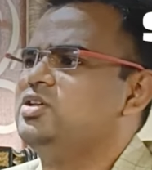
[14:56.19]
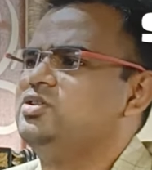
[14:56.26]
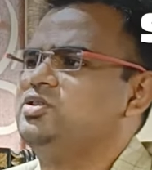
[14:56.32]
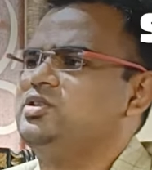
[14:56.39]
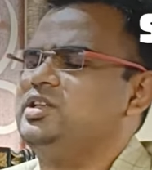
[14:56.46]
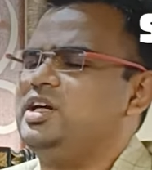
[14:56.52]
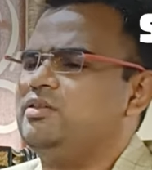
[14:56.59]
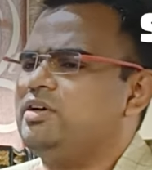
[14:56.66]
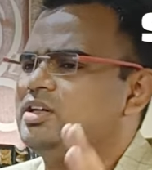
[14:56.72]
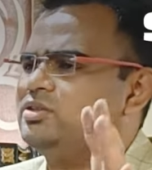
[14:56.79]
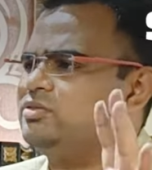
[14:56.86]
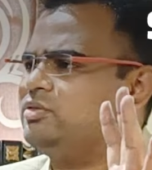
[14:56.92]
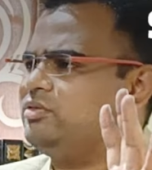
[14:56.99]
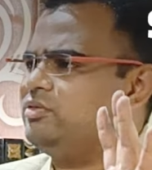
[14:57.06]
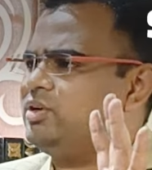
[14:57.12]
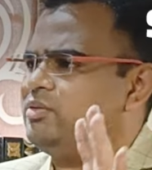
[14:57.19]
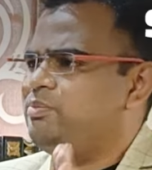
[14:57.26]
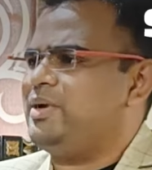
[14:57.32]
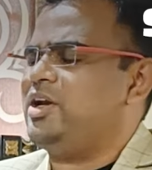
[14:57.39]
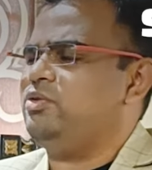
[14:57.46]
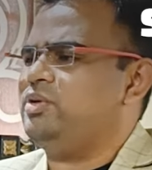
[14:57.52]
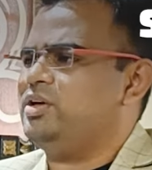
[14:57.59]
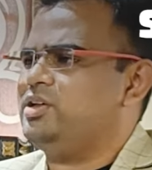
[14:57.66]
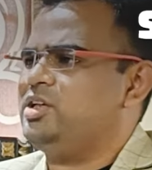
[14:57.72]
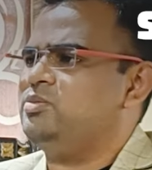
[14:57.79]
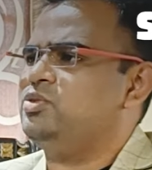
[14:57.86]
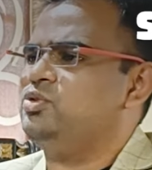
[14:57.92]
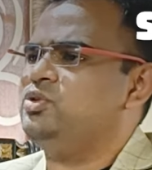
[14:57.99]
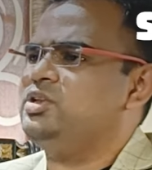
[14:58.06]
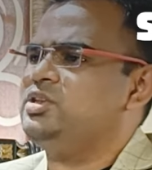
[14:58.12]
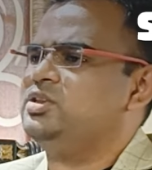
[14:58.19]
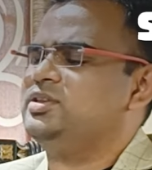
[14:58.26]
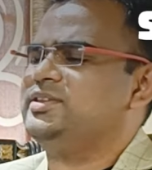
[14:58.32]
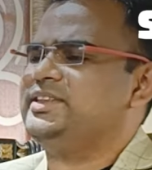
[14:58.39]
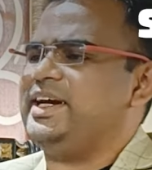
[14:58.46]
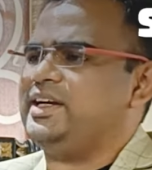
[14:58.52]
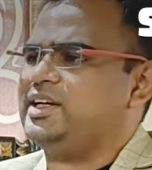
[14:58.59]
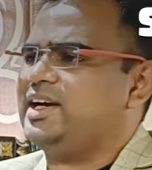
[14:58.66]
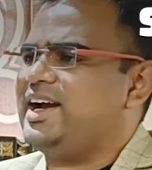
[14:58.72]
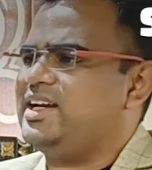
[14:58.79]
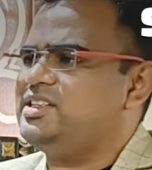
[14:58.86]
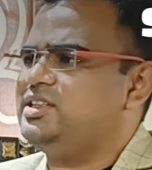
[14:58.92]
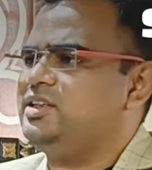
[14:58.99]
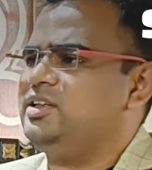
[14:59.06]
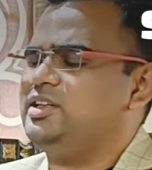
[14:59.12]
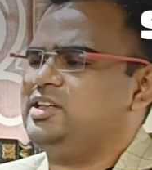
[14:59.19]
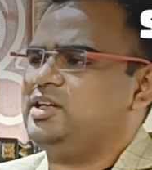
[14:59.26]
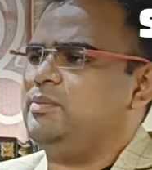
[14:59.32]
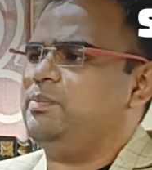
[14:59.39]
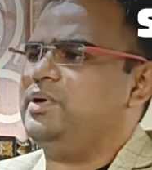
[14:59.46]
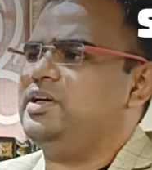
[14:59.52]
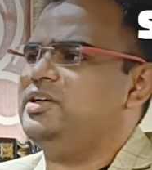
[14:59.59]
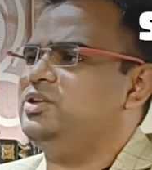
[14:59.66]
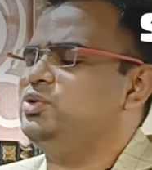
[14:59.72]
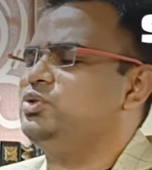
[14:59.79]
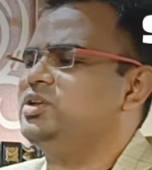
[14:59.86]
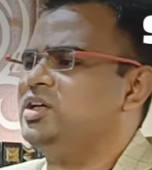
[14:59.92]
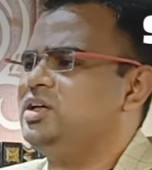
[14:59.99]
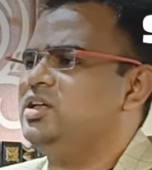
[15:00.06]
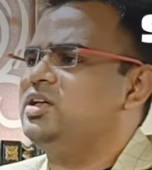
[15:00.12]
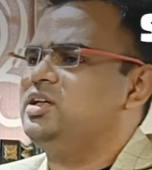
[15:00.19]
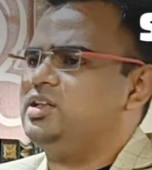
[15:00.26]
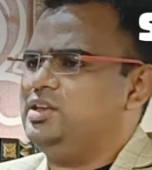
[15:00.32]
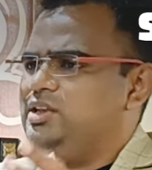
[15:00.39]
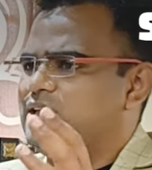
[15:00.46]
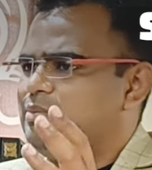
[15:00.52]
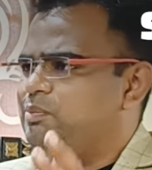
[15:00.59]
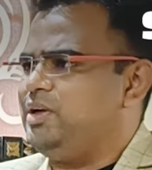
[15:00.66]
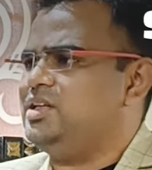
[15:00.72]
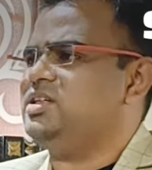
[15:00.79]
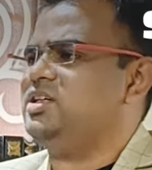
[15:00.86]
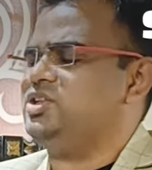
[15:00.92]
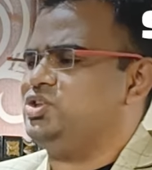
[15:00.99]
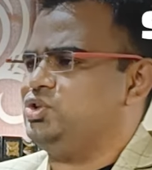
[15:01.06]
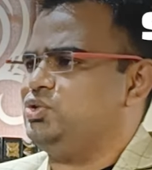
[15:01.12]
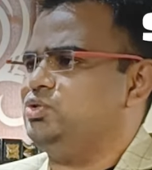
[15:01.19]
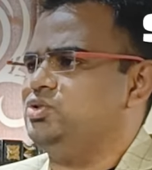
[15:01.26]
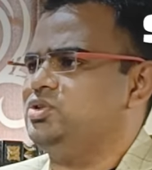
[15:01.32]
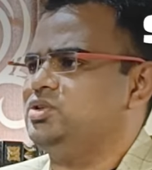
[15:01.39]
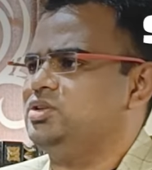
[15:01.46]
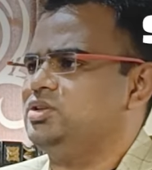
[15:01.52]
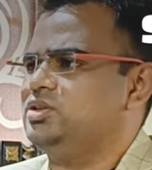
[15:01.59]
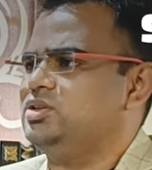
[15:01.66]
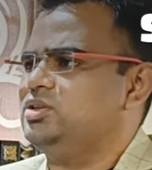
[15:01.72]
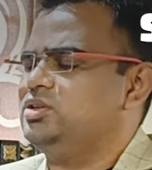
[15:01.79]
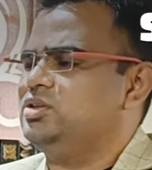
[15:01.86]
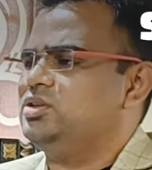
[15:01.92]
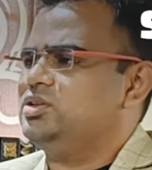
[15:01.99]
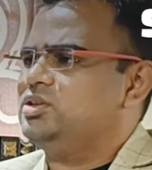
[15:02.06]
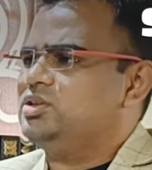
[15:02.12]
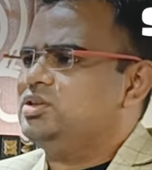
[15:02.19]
So there was one manual team who is categorizing complaint into the, their major issues. Who